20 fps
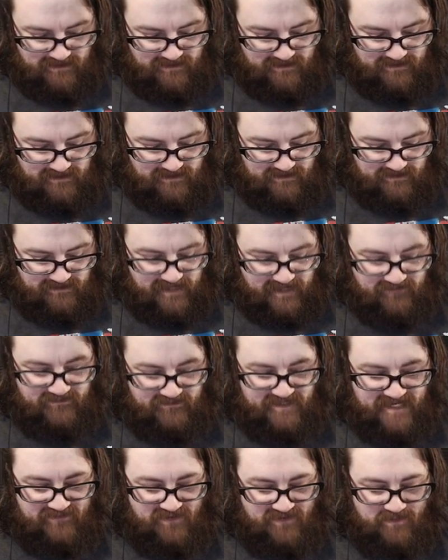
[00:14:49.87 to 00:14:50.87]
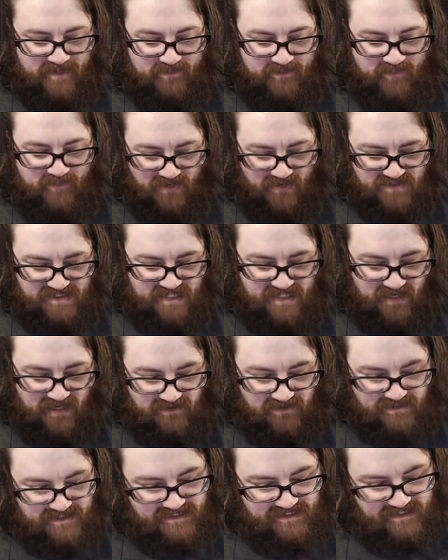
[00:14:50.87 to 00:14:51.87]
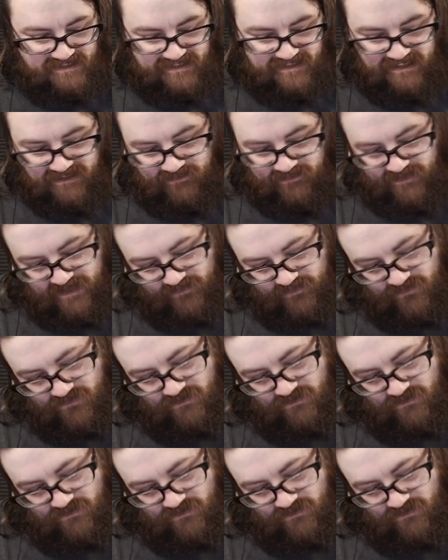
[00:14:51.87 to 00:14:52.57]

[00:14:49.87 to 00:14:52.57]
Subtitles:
They've given me postcards to send to people?